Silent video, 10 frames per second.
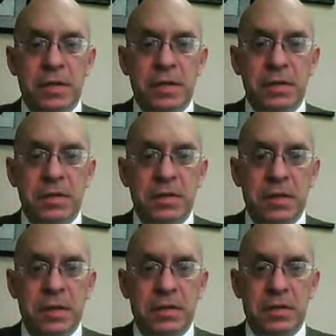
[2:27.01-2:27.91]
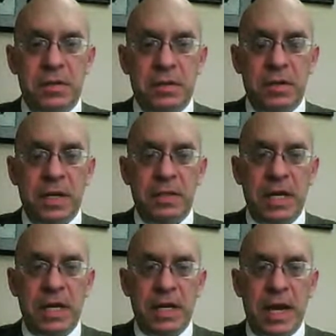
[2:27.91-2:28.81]
since
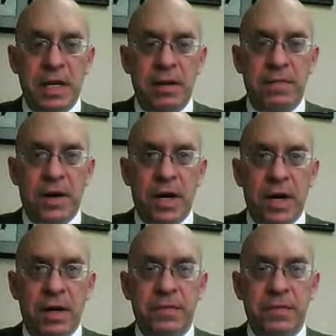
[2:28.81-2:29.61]
1985,